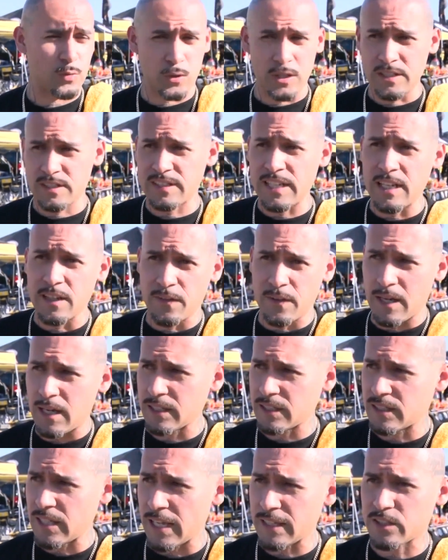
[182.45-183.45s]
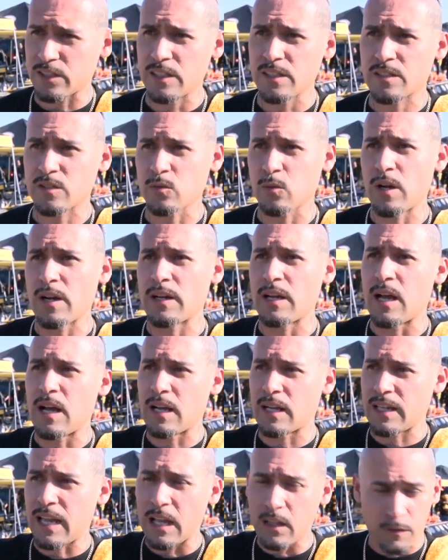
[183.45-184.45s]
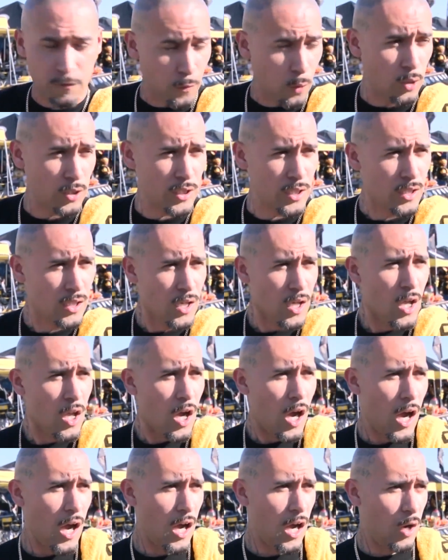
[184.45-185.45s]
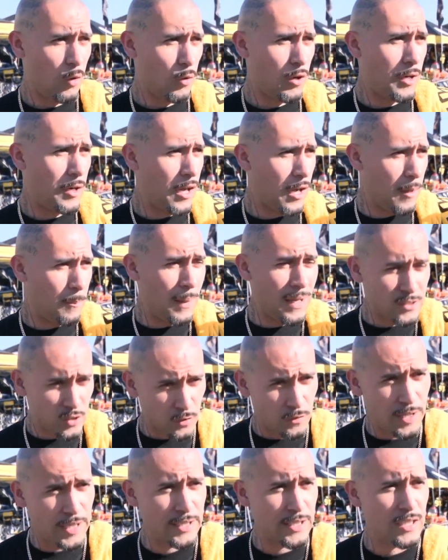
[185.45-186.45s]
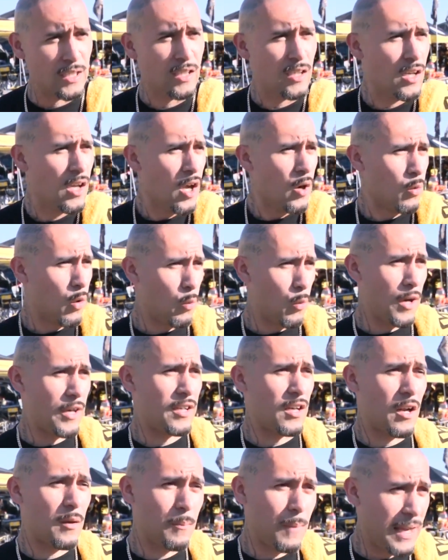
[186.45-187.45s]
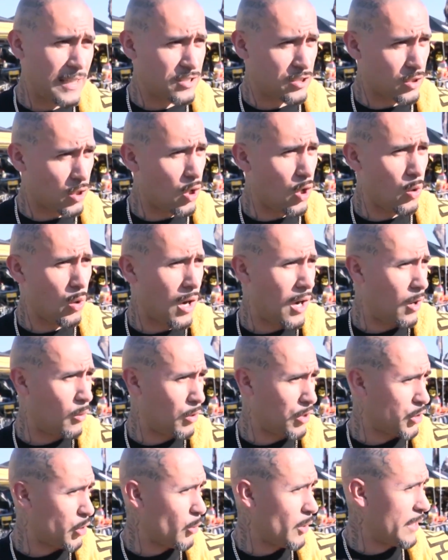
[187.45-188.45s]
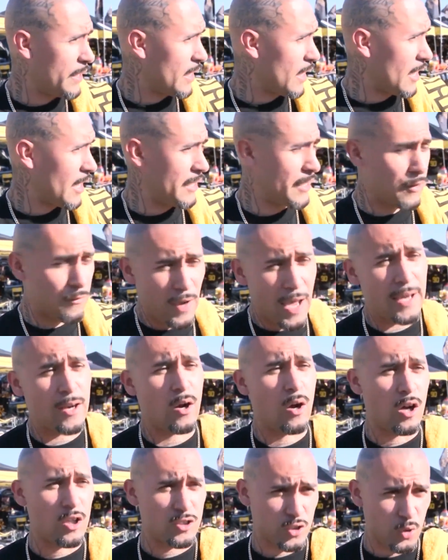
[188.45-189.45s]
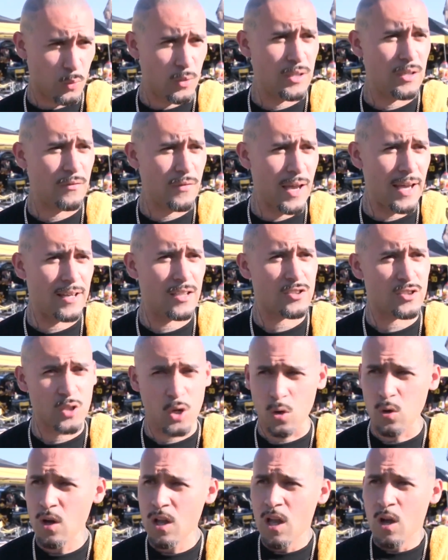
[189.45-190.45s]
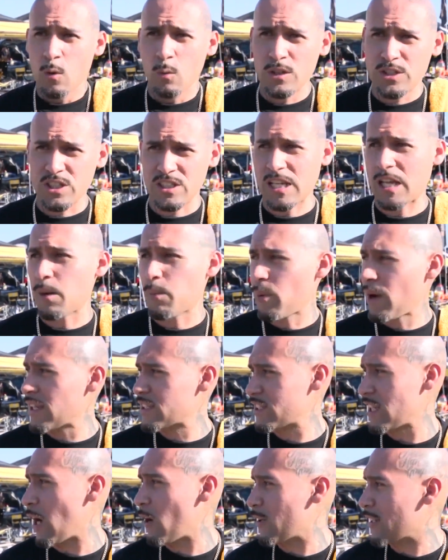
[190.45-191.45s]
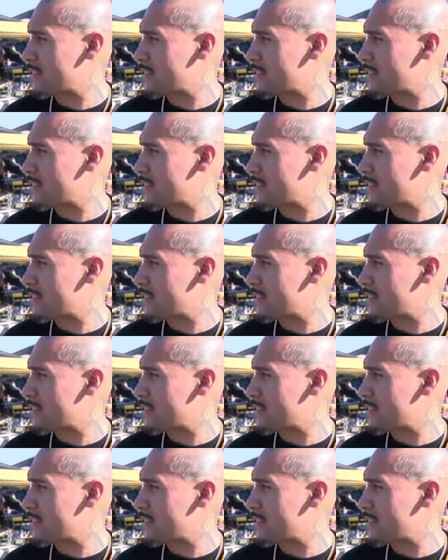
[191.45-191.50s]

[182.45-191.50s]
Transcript: We're in the state of Texas, we're in California, we're in Pennsylvania, we're working on Mexico, we're doing Nevada also, we're in Nevada, so we just kind of branched out.